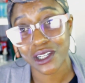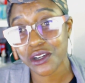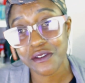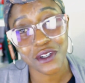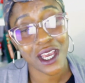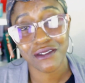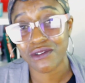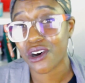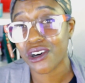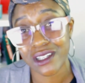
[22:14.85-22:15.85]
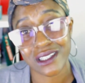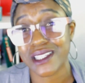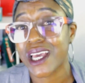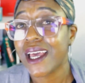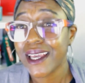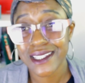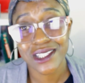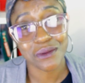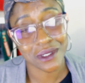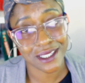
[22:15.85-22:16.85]
Not even Henry Holland is
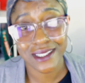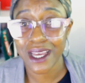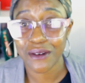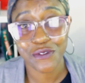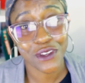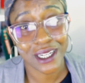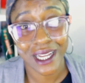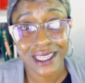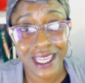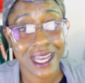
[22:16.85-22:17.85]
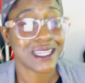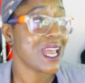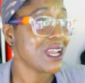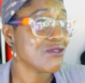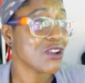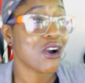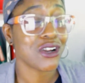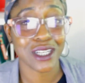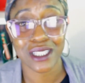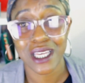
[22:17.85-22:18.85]
doing a damn thing like that. And Henry
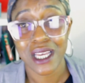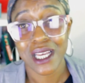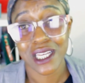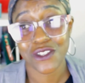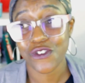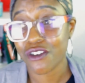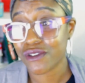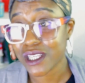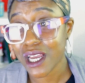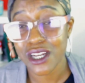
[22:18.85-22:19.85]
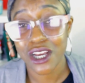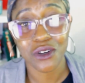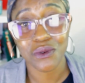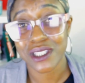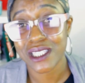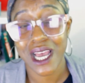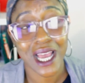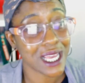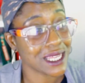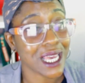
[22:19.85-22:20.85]
Holland, as far as I know, was
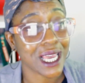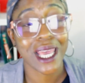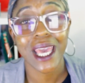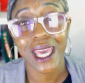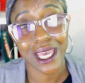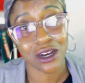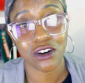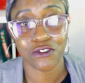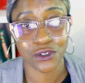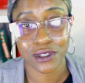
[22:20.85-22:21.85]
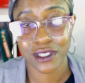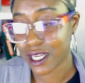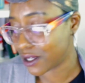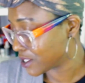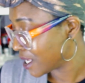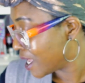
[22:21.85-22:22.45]
like the king of false nails.